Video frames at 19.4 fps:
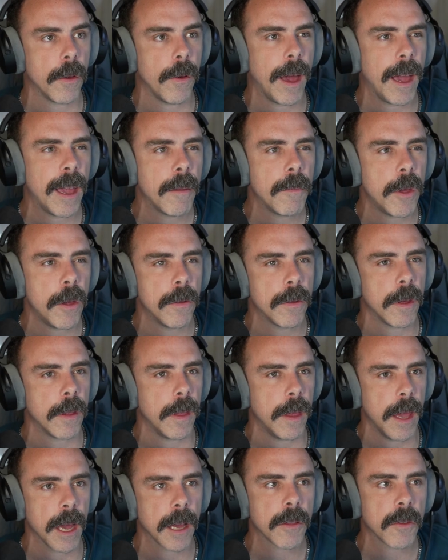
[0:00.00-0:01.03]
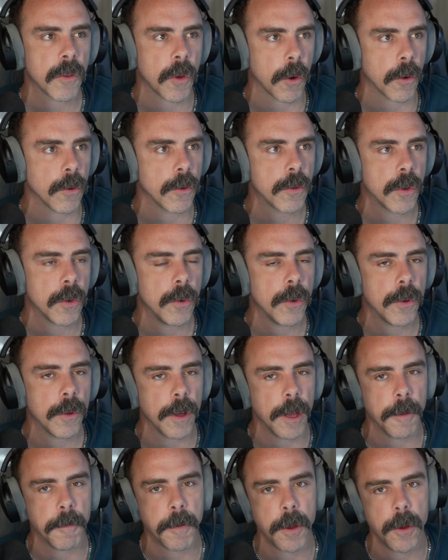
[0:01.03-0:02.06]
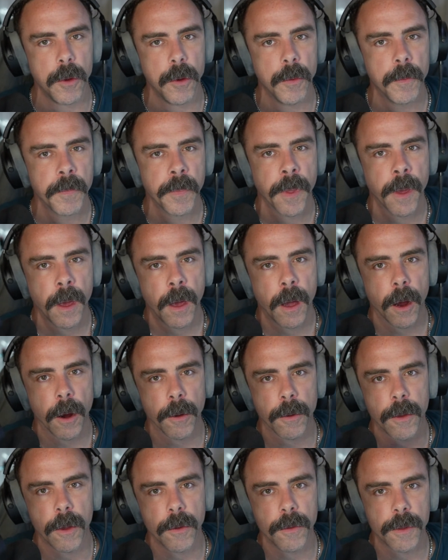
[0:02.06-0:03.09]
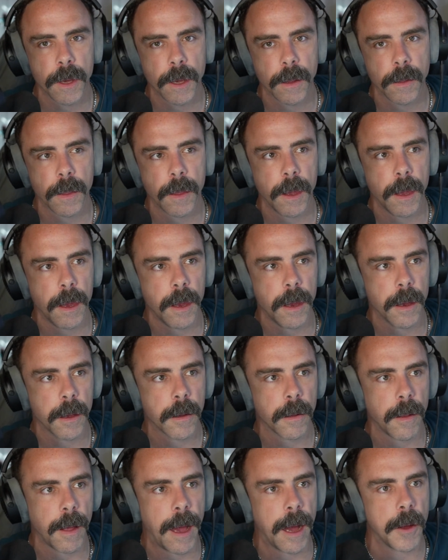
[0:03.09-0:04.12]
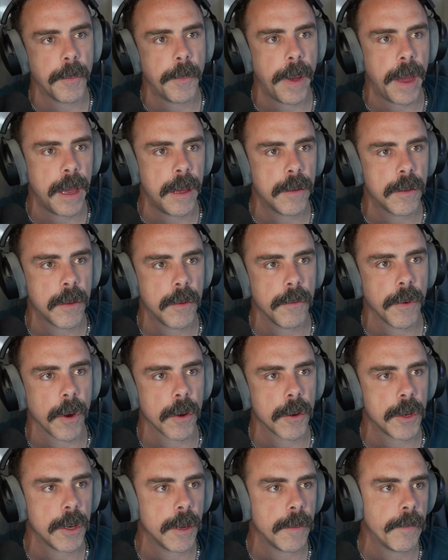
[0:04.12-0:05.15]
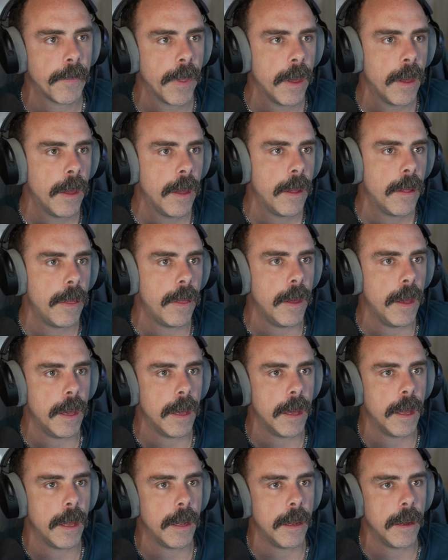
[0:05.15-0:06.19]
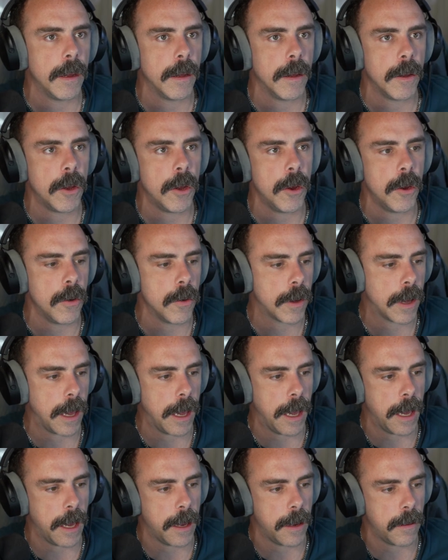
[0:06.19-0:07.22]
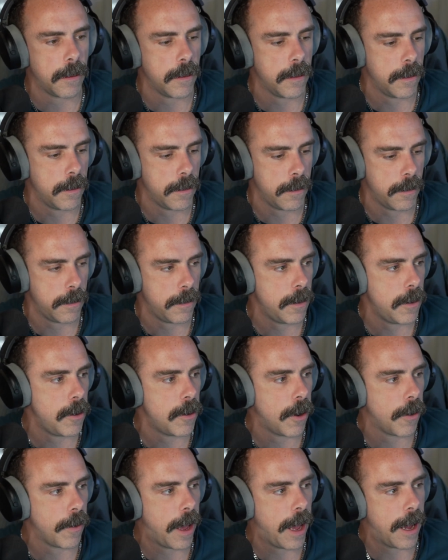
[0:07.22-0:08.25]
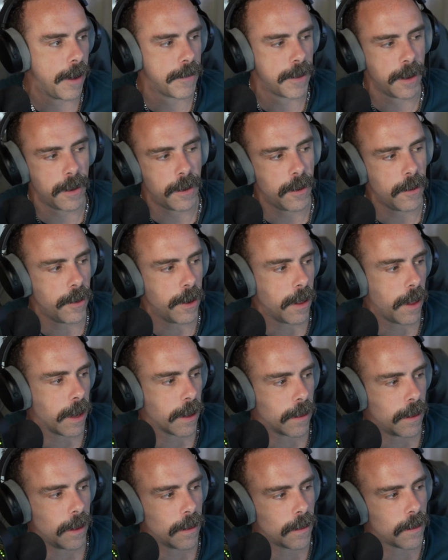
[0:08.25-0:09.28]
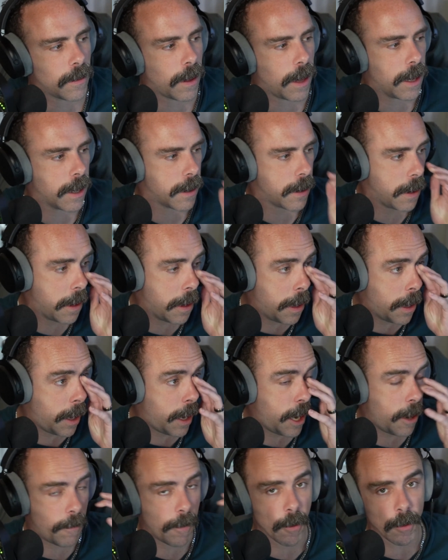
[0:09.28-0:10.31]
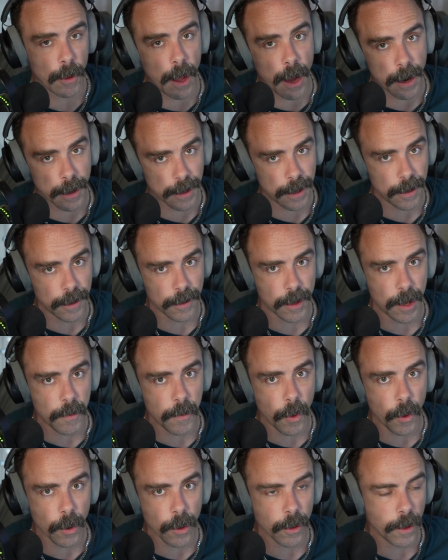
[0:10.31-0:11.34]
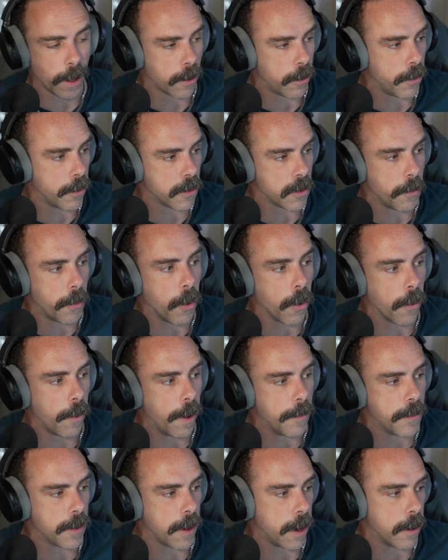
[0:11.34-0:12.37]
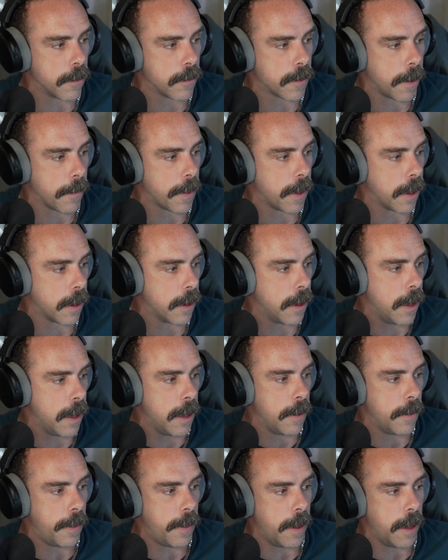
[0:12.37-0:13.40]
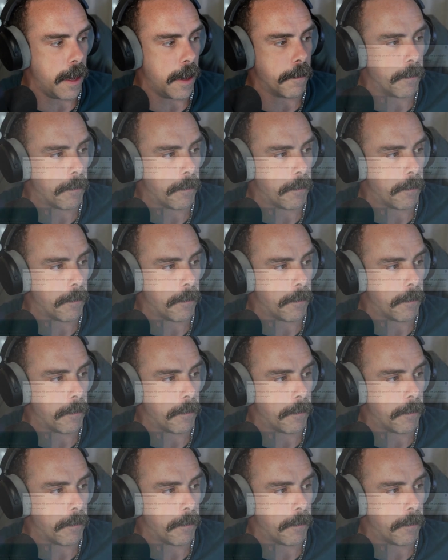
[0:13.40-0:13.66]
am using the external tool. If you are using the cloud-based version, then you don't have to do it like this. Like if you're logged into cPortal, like on the support website or something, then